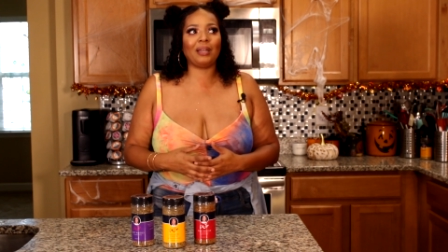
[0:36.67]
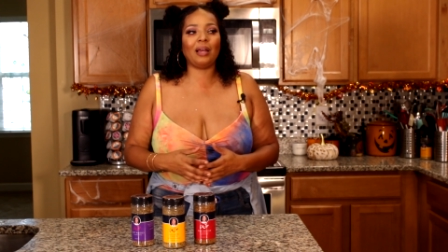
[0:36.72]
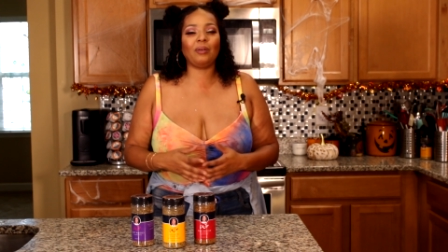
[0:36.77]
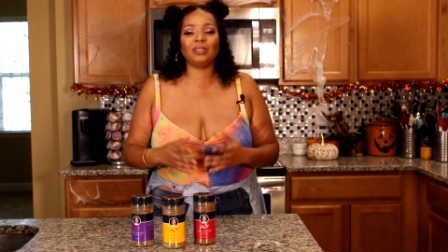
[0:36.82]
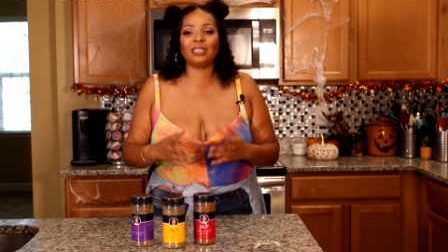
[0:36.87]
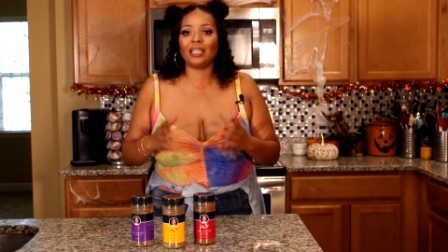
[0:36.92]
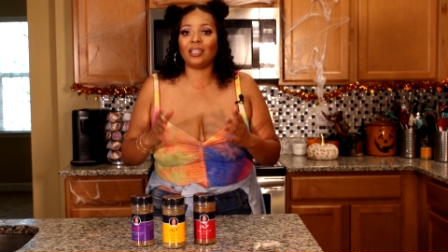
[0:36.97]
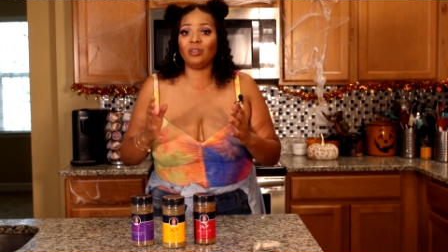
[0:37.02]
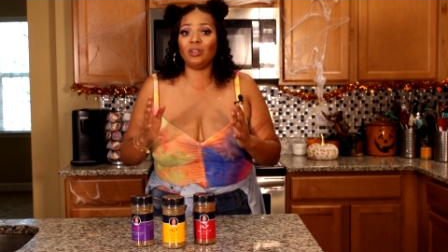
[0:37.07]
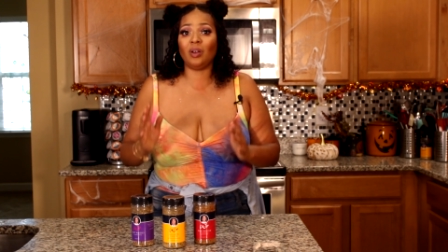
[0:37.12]
But I
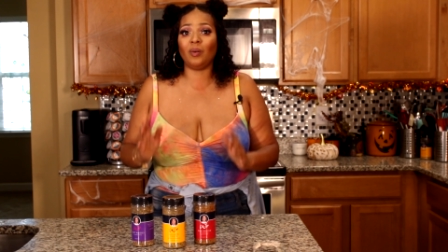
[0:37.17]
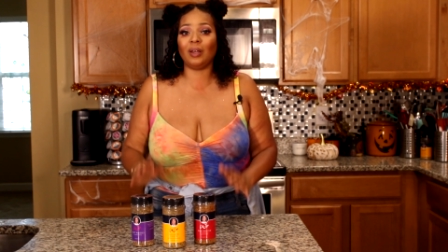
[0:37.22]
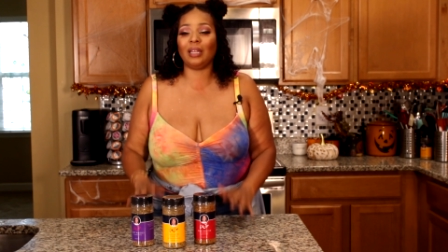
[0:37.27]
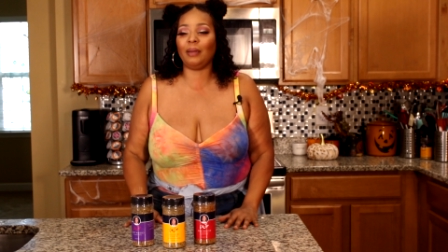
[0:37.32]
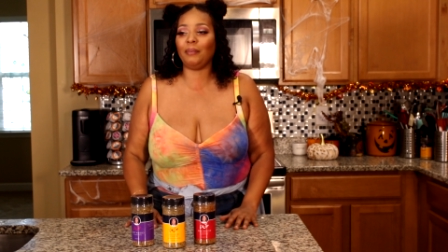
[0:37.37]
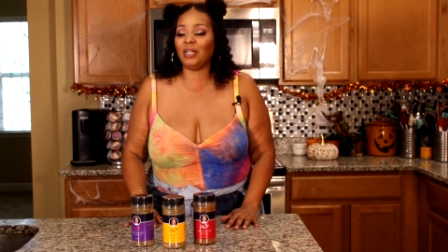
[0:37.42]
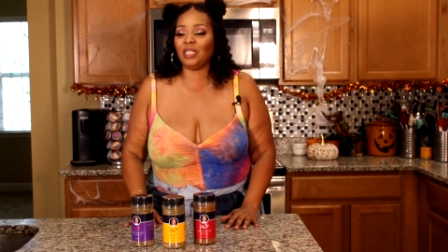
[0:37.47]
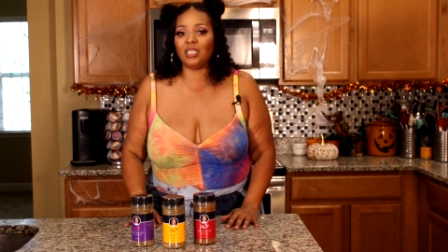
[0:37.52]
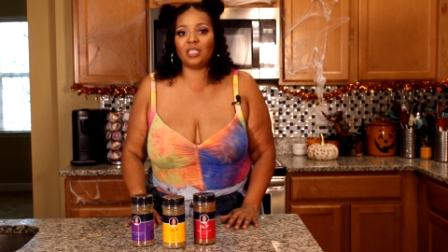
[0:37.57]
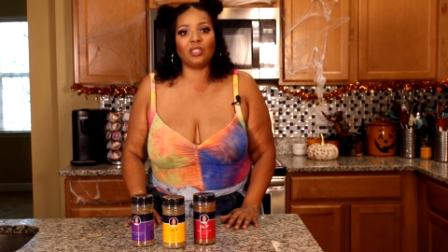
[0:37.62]
was like, you know what?
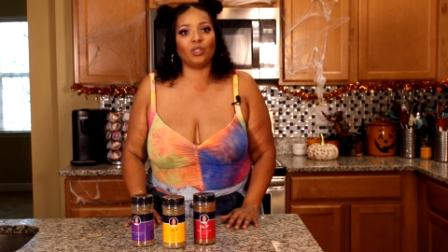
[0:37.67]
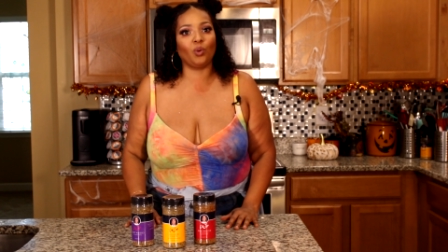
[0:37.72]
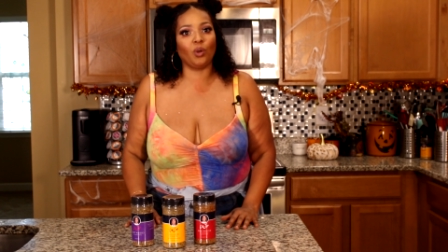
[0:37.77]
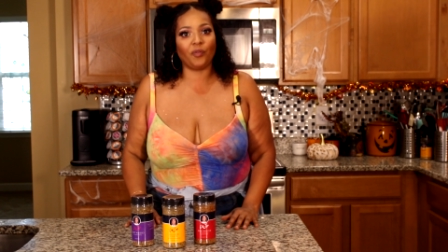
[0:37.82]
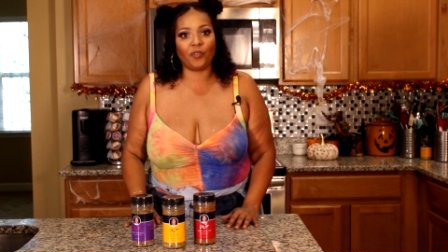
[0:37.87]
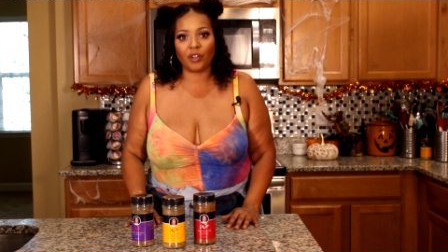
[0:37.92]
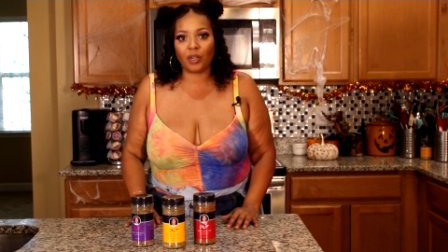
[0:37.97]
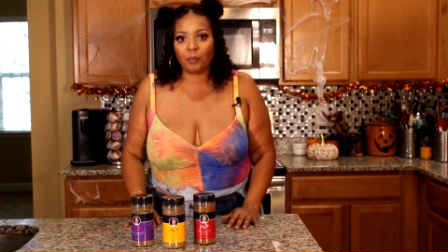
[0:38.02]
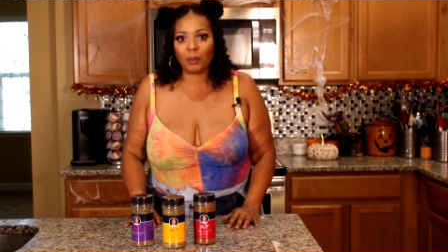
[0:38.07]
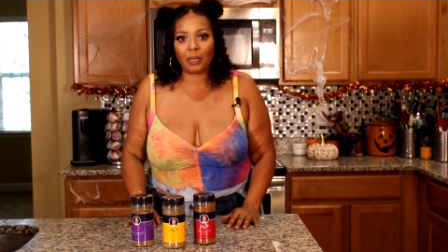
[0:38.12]
Let me just do
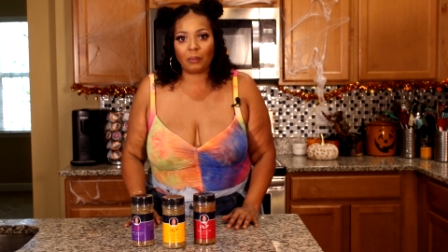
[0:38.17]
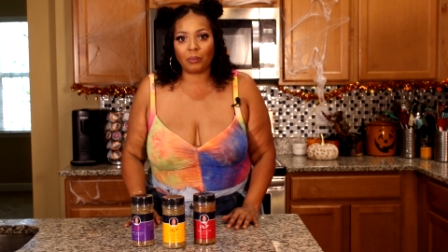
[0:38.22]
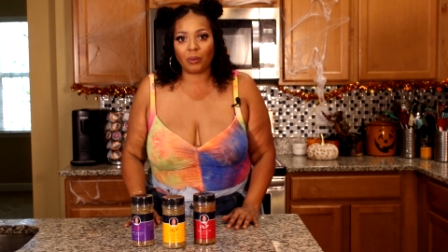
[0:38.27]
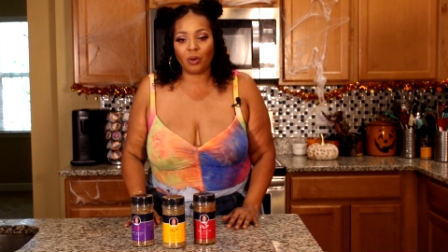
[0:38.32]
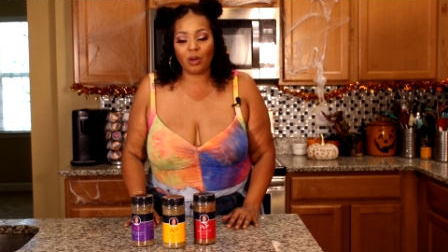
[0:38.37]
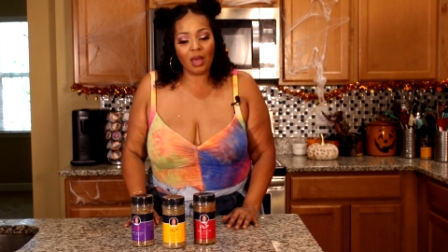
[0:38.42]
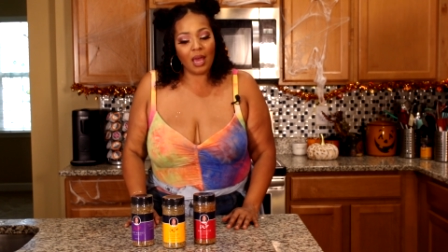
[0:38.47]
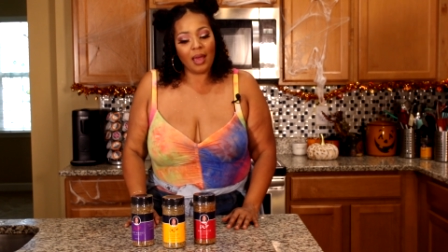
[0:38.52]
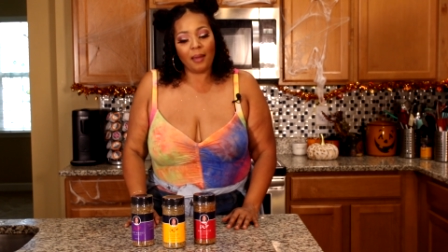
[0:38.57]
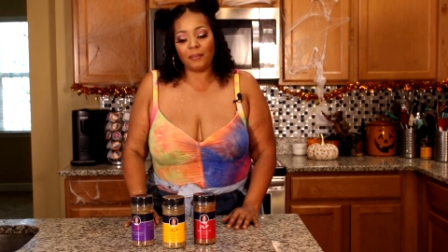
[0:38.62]
it for the people.